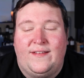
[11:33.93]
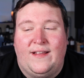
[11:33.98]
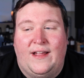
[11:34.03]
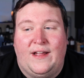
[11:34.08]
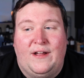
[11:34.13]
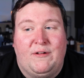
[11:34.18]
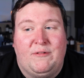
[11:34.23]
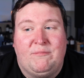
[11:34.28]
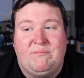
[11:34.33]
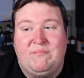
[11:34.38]

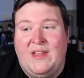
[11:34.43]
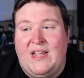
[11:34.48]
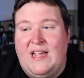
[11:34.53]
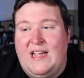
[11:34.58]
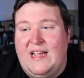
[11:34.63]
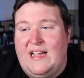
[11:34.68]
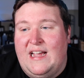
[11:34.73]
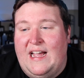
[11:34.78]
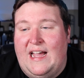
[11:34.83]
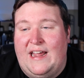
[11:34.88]
So
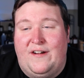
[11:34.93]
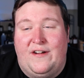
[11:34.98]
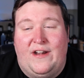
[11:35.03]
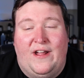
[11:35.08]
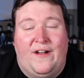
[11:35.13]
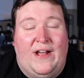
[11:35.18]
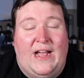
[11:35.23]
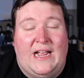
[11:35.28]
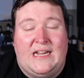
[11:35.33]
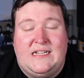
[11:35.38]
I don't
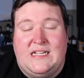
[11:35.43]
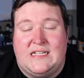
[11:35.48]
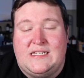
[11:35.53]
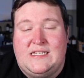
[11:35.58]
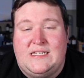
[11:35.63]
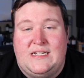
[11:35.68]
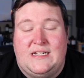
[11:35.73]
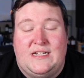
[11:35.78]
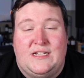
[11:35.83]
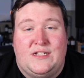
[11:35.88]
know, I
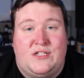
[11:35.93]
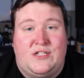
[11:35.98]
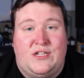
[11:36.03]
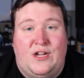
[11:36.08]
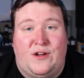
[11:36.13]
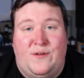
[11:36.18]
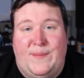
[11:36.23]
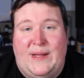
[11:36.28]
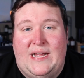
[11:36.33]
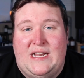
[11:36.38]
tested it
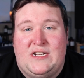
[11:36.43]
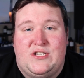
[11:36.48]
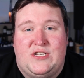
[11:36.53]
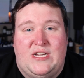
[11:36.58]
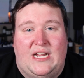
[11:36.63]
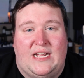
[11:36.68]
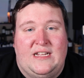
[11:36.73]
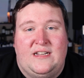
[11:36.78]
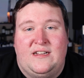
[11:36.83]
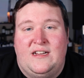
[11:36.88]
so much
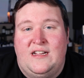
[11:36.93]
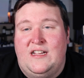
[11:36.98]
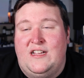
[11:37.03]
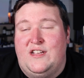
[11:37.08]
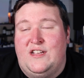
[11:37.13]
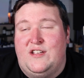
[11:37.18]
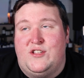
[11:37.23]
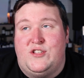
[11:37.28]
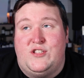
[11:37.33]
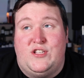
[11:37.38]
at
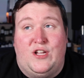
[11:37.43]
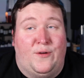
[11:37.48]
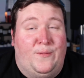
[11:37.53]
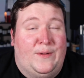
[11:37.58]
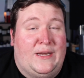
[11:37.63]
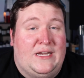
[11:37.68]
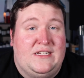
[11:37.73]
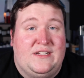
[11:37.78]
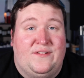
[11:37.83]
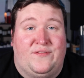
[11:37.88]
so
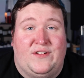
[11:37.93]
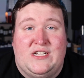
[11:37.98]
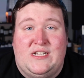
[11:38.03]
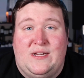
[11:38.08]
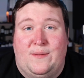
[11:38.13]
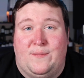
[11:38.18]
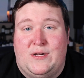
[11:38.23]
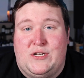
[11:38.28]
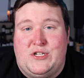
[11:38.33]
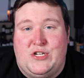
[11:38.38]
many different
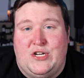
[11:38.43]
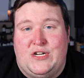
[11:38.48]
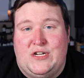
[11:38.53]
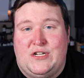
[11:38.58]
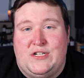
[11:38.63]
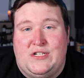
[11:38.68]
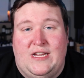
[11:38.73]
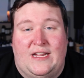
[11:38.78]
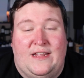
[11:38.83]
temperatures.